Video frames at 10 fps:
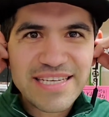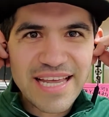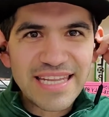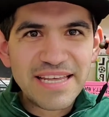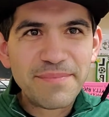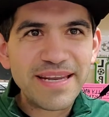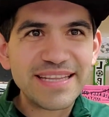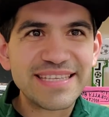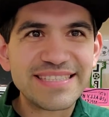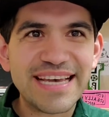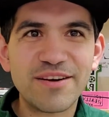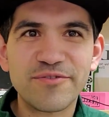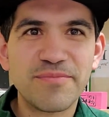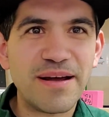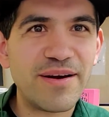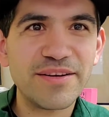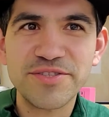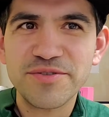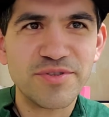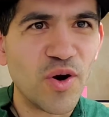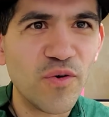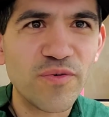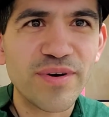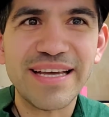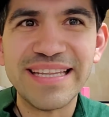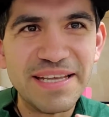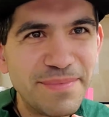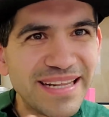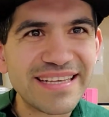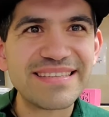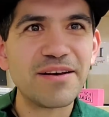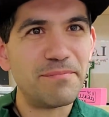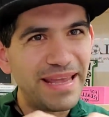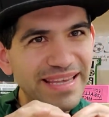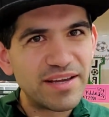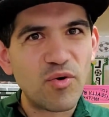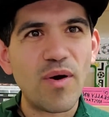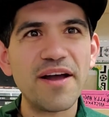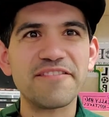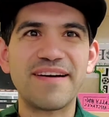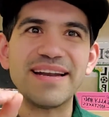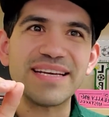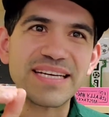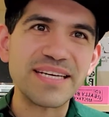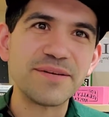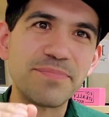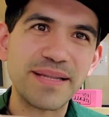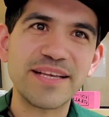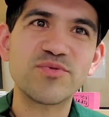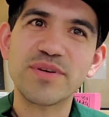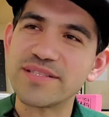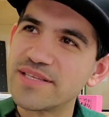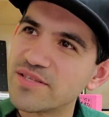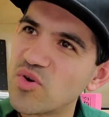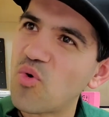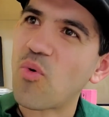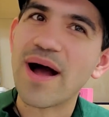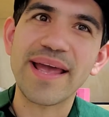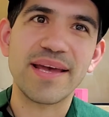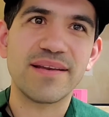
eliminate the sound from around you, go for it. Eliminate the sound. Make it quiet. Find a good place where it's just quiet.